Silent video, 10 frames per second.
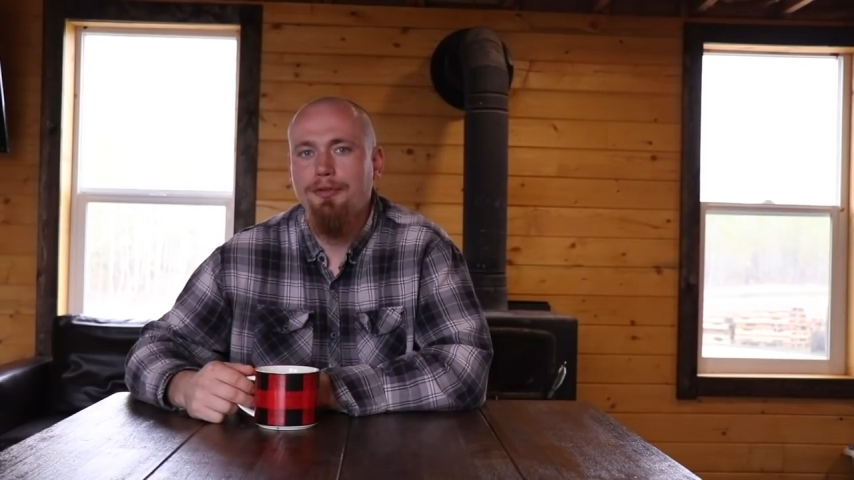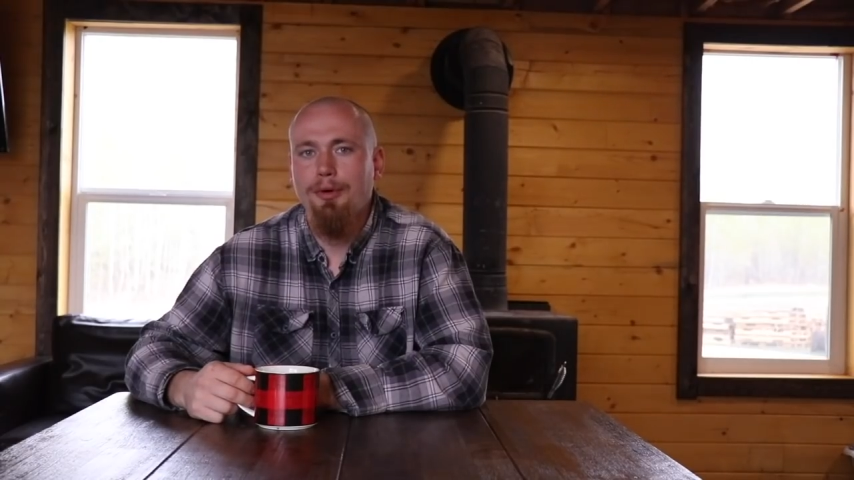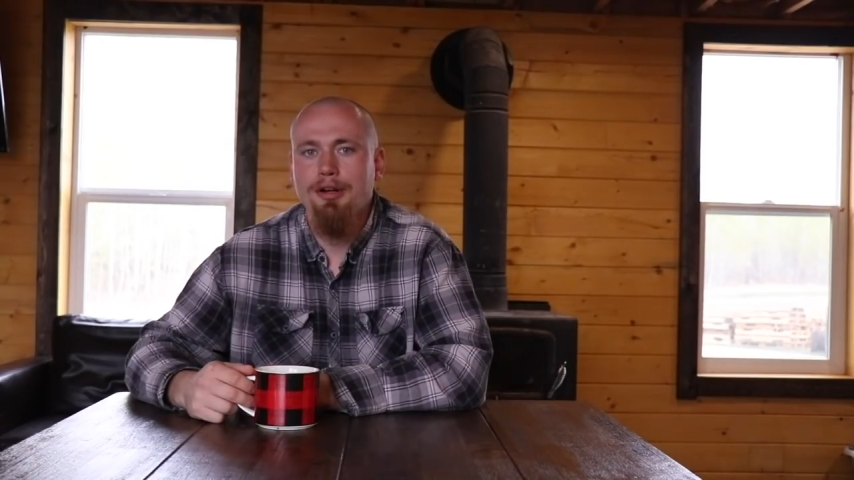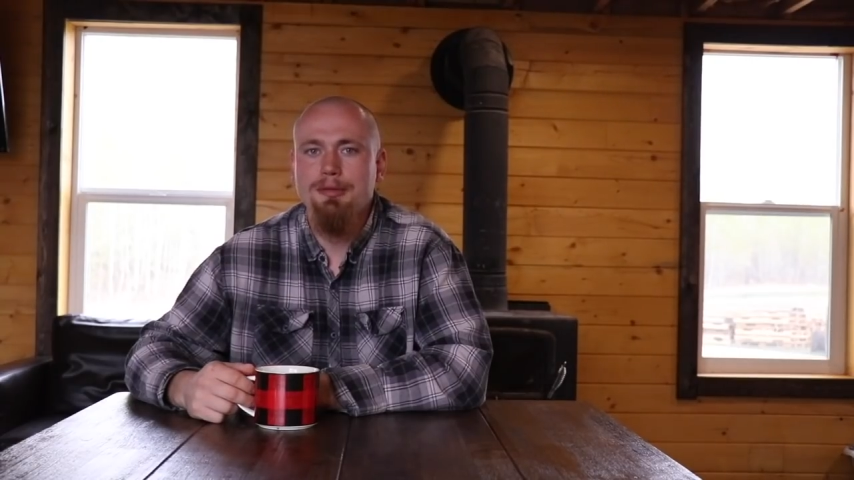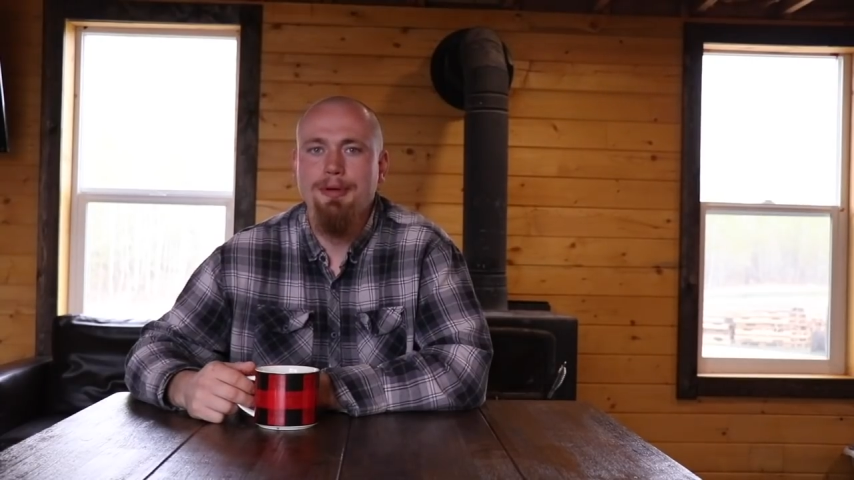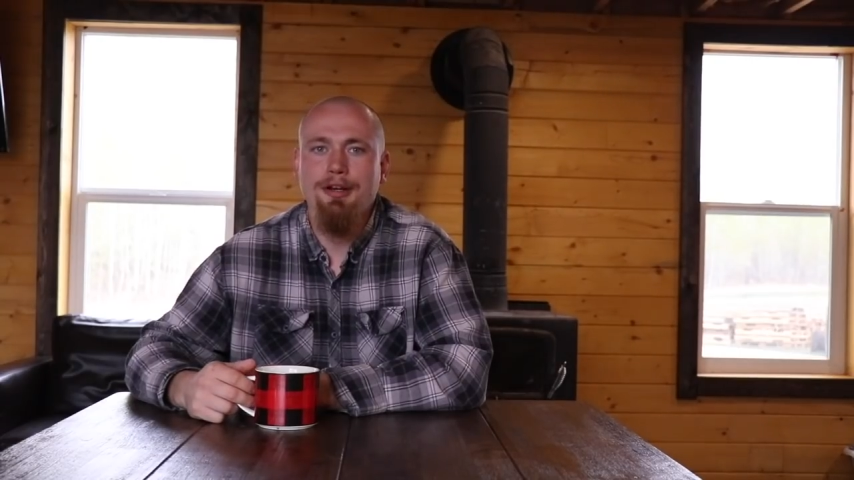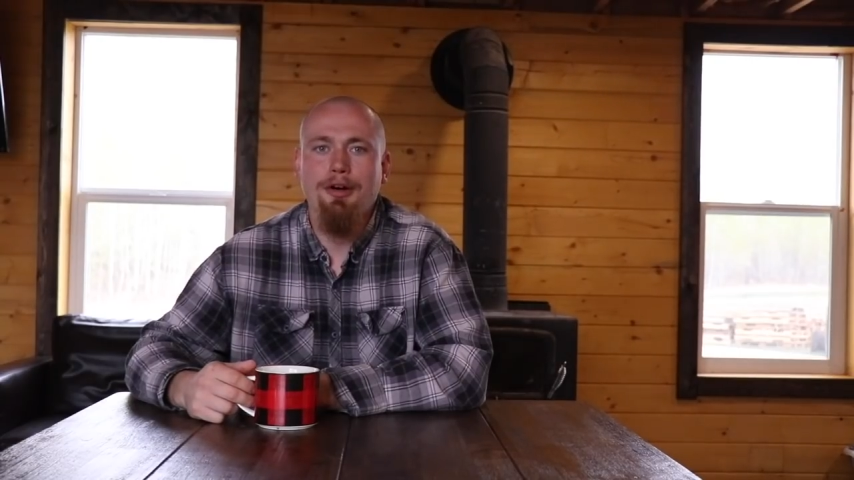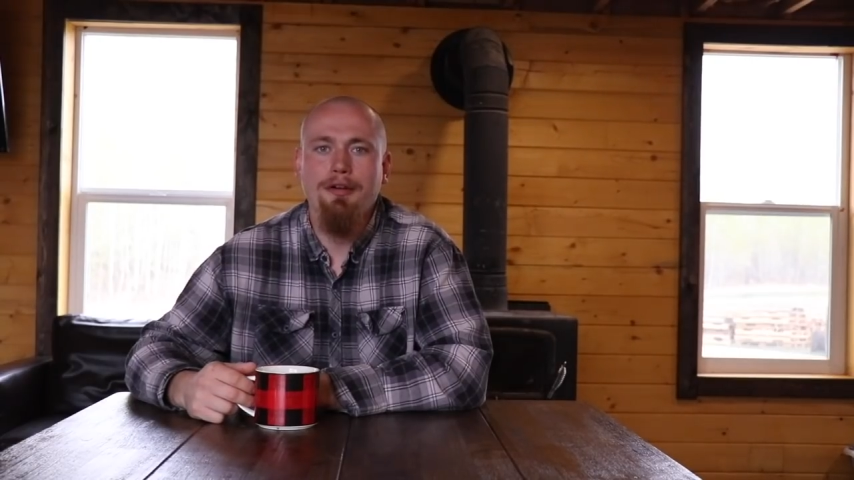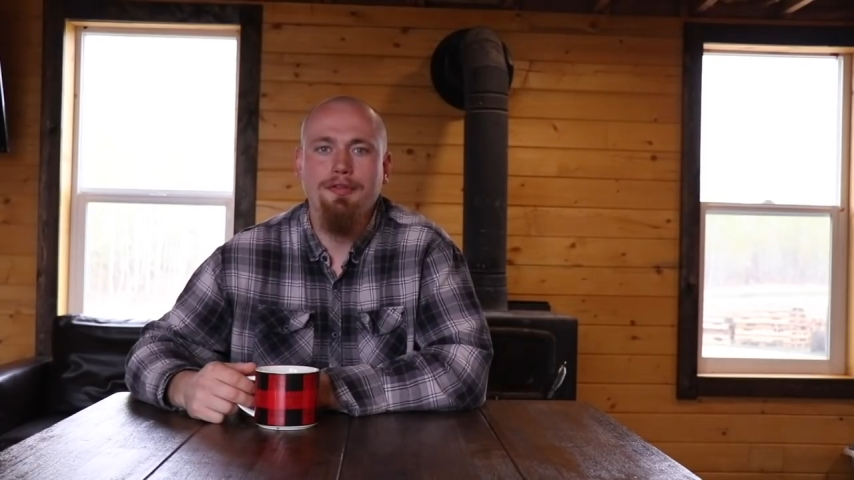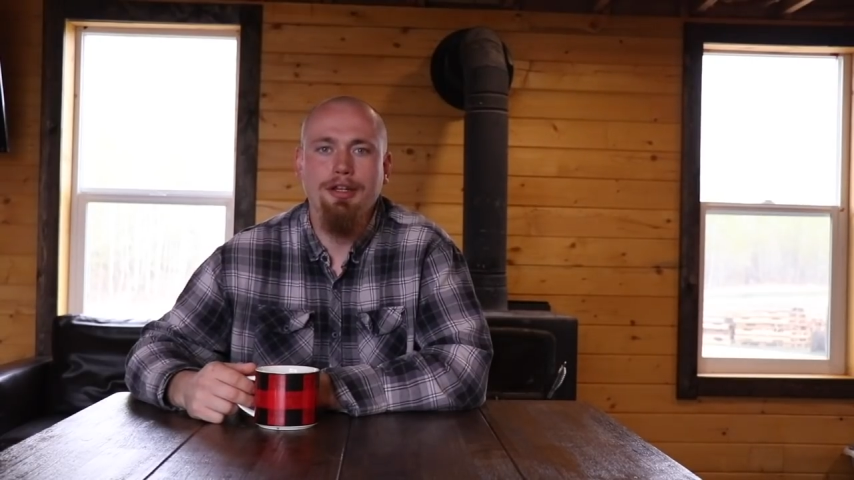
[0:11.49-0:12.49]
four has been
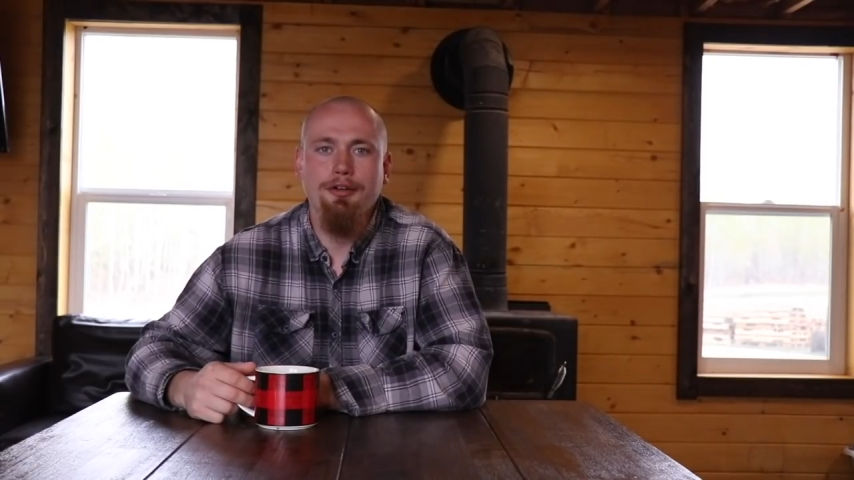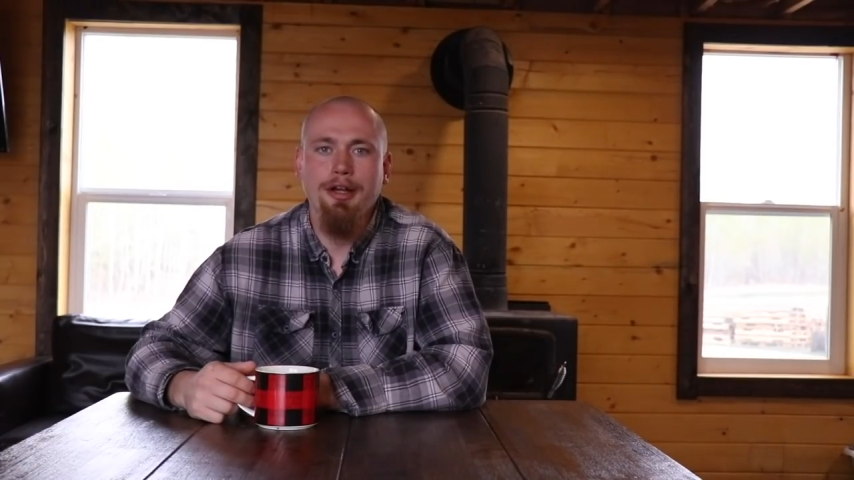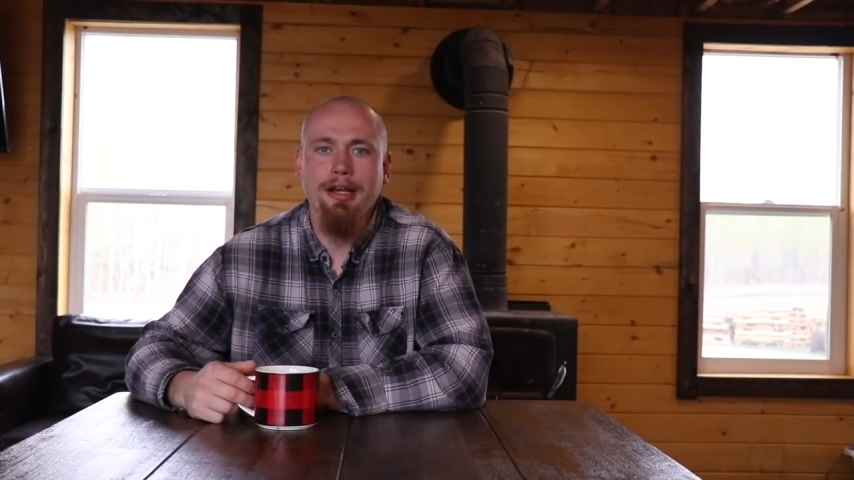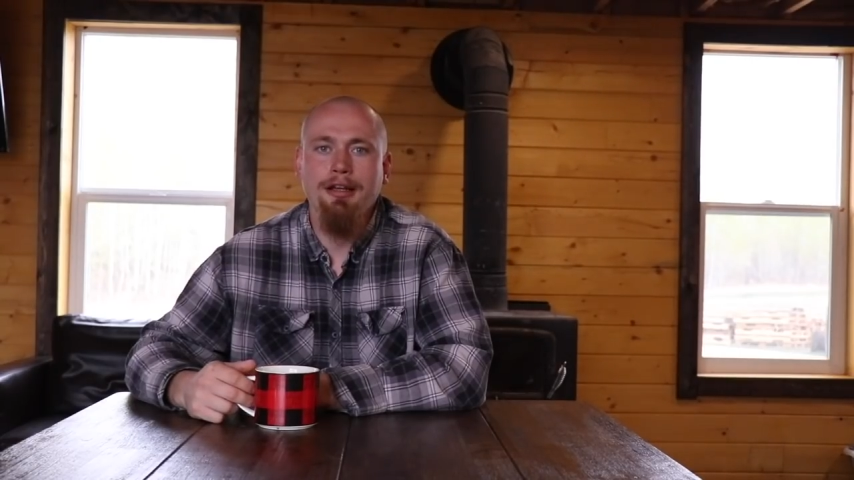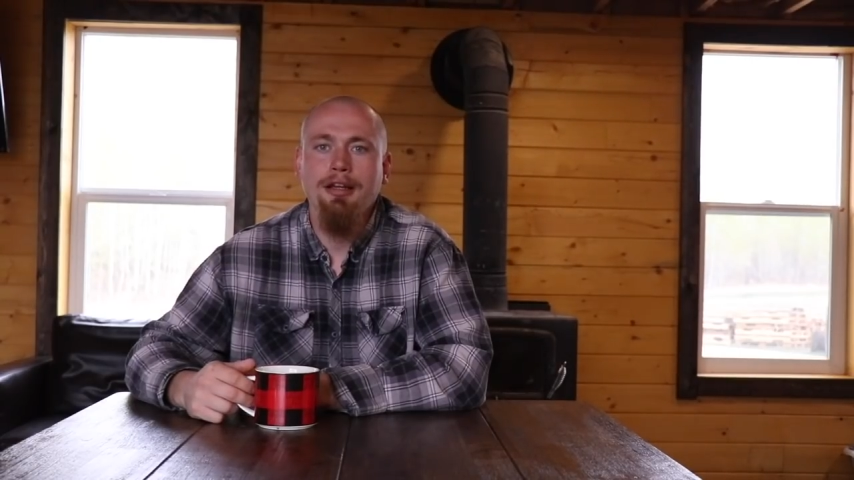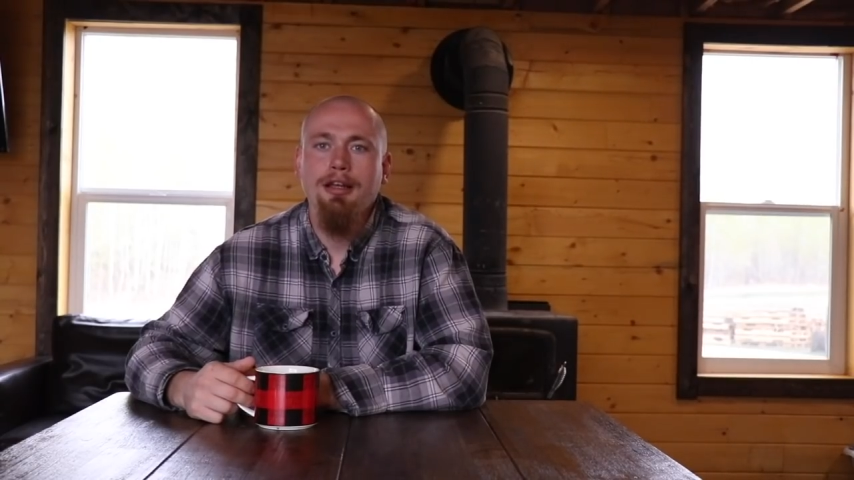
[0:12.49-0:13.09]
off the grid.